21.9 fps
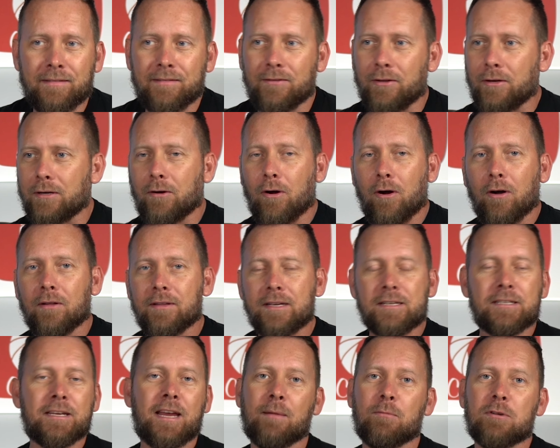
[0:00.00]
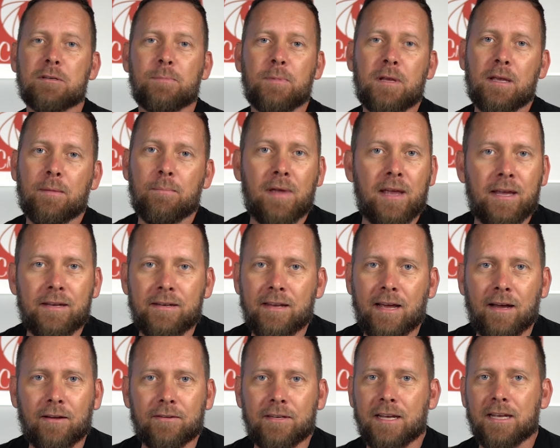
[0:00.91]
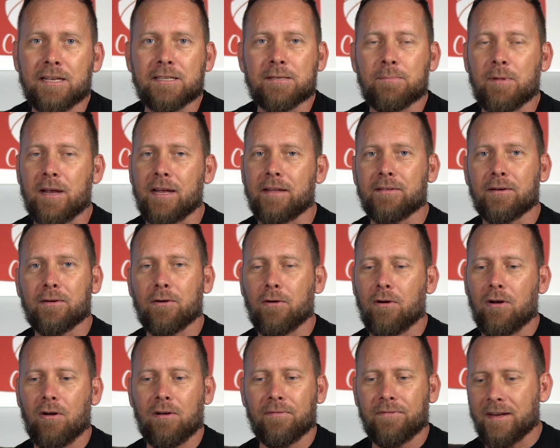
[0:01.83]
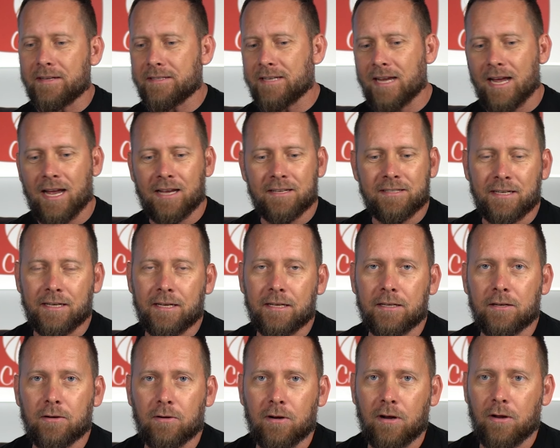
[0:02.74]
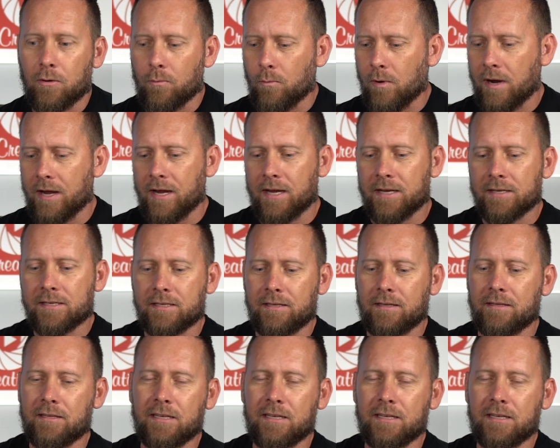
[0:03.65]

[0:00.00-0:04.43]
Look, all these cameras being made nowadays, man, they're all fantastic in their own ways.